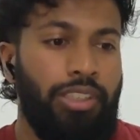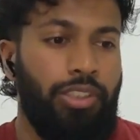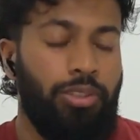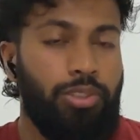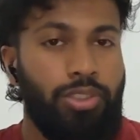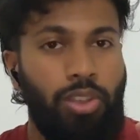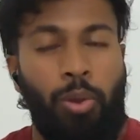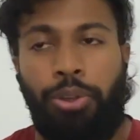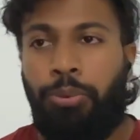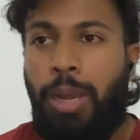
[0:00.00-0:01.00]
slow
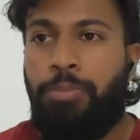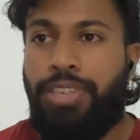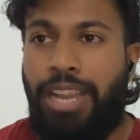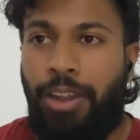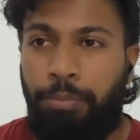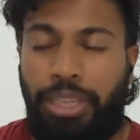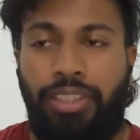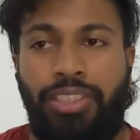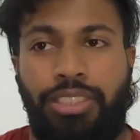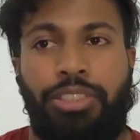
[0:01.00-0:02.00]
your reps down
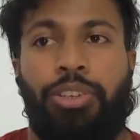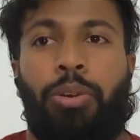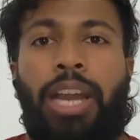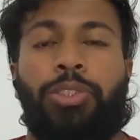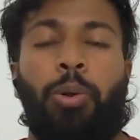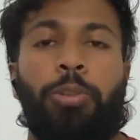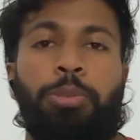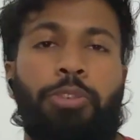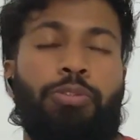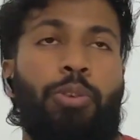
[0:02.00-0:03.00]
because, I told you
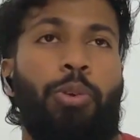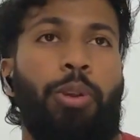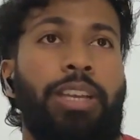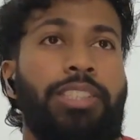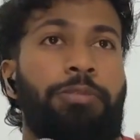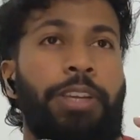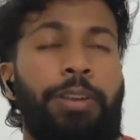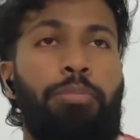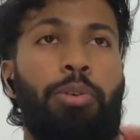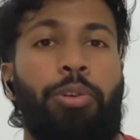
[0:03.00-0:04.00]
before it's very
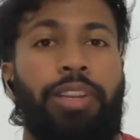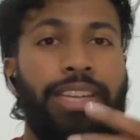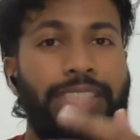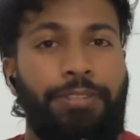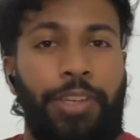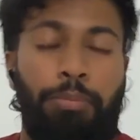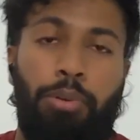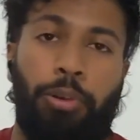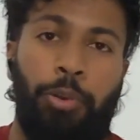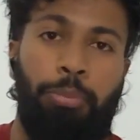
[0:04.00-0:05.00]
important. It is very
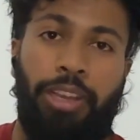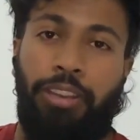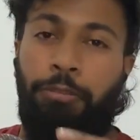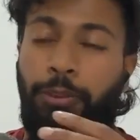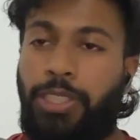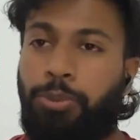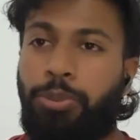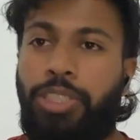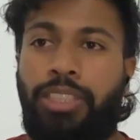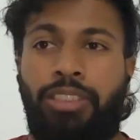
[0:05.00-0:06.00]
important, but for this
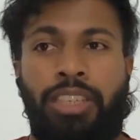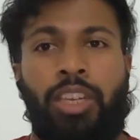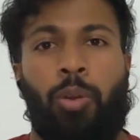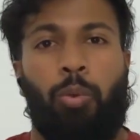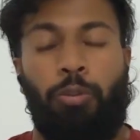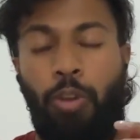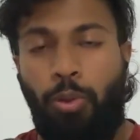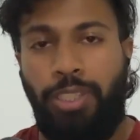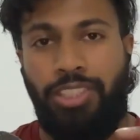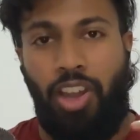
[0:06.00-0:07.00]
routine, we're
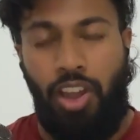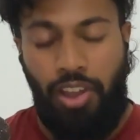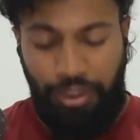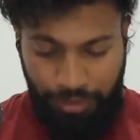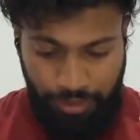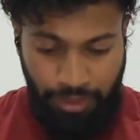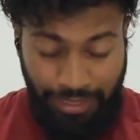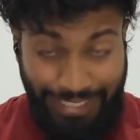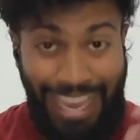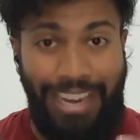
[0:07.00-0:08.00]
focused on
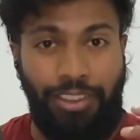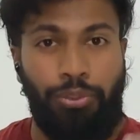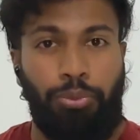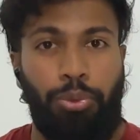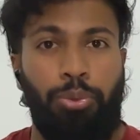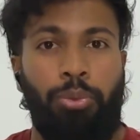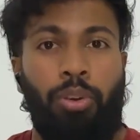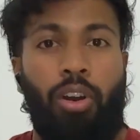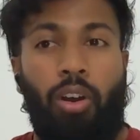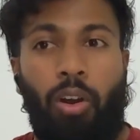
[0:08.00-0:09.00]
getting through
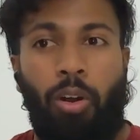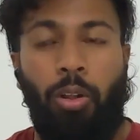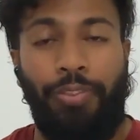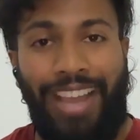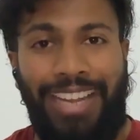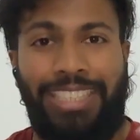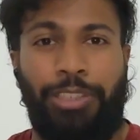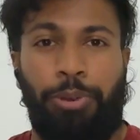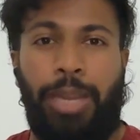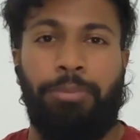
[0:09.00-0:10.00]
all 90
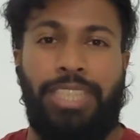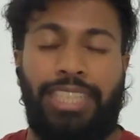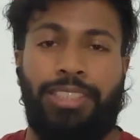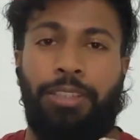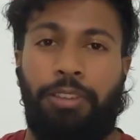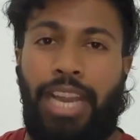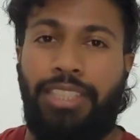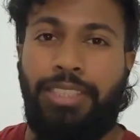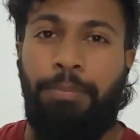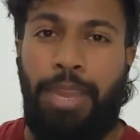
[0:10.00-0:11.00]
reps. That's
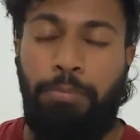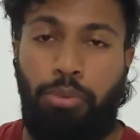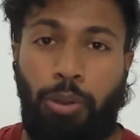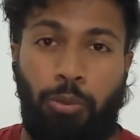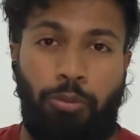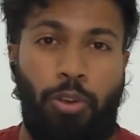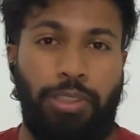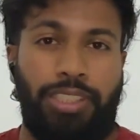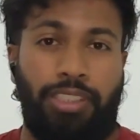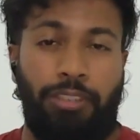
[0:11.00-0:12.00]
the main point we're
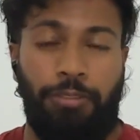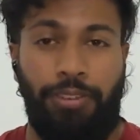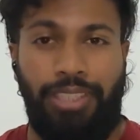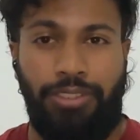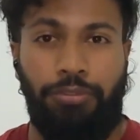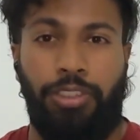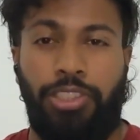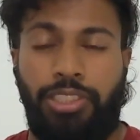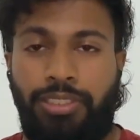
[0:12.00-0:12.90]
focusing on for this version.